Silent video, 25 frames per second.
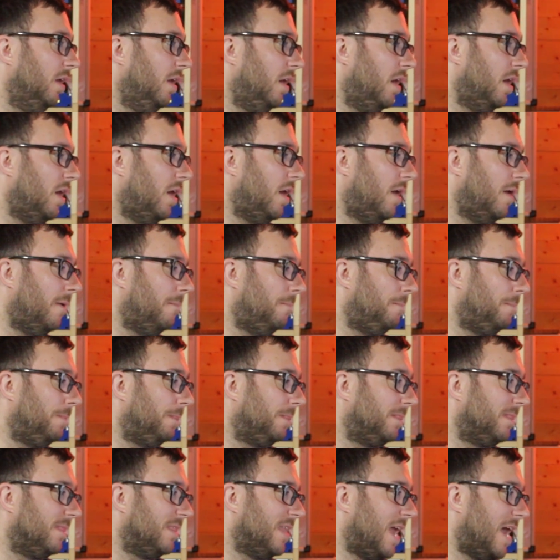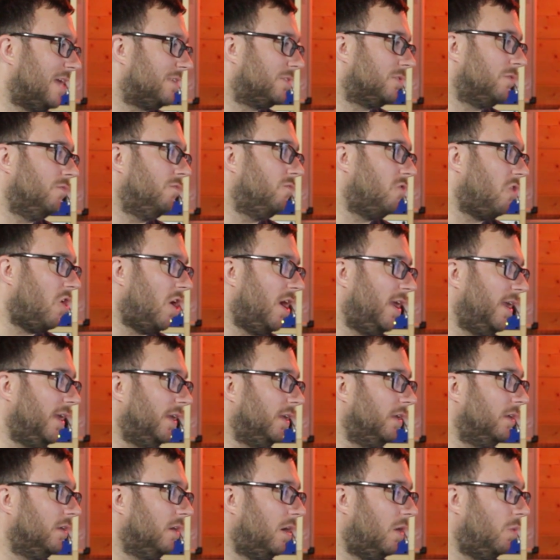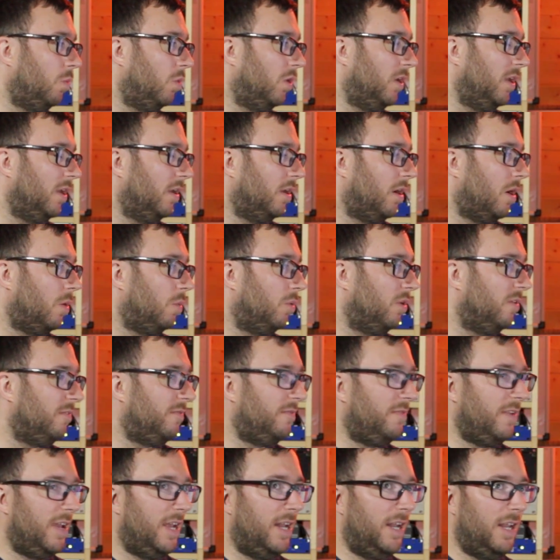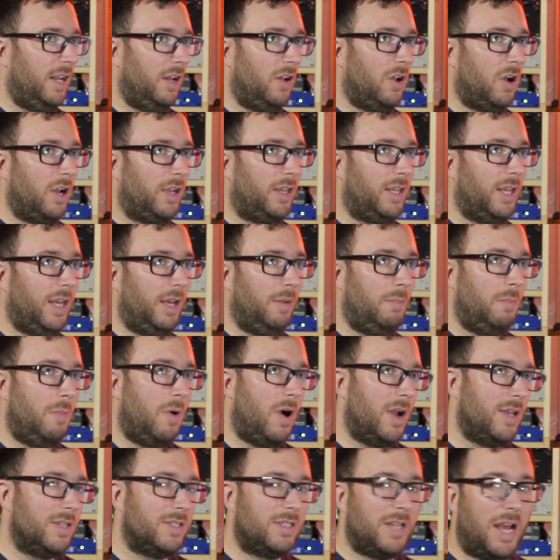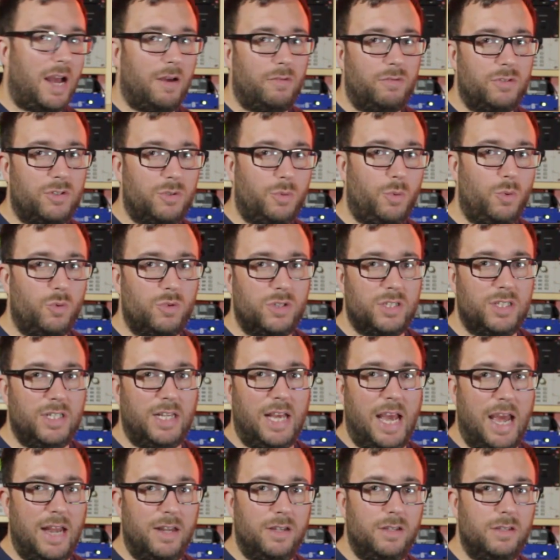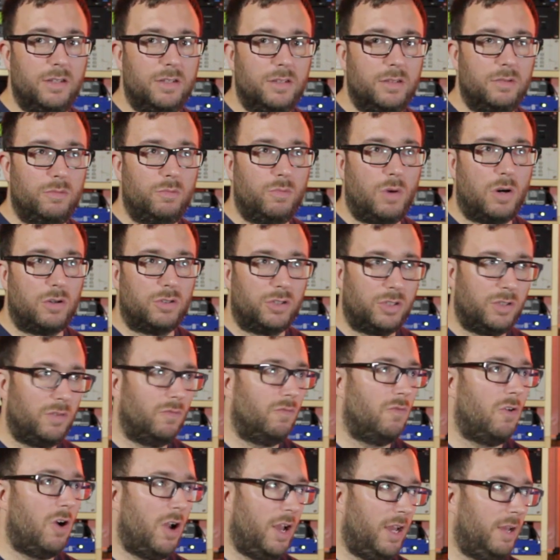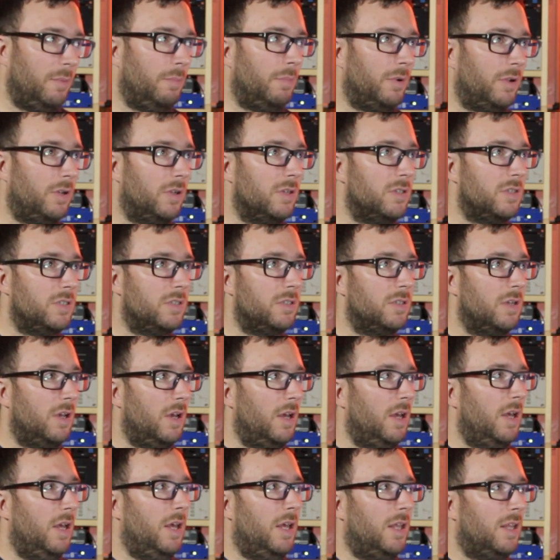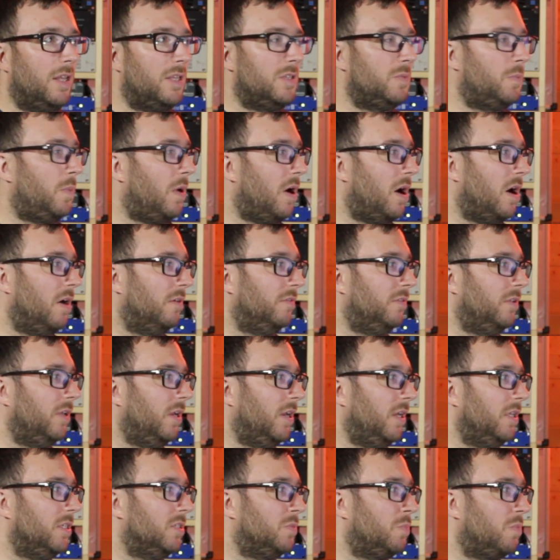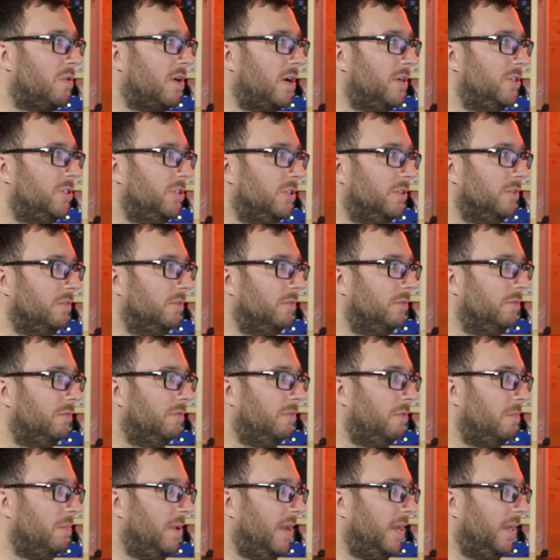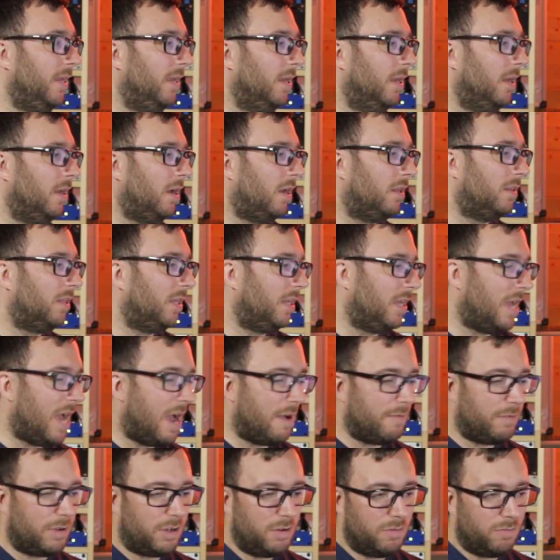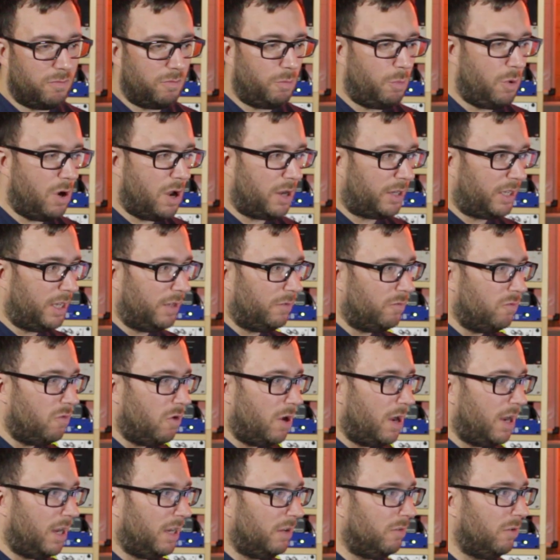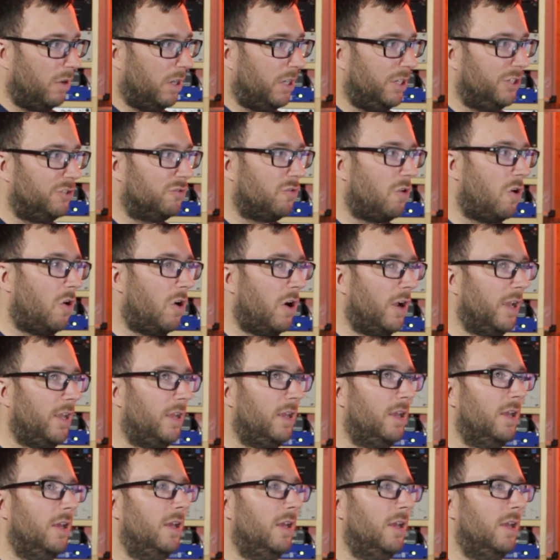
as I'm writing. I want to feel it like it might sound towards the end whilst I'm writing, because that's part of the inspiration for me. I think having it working really, really dry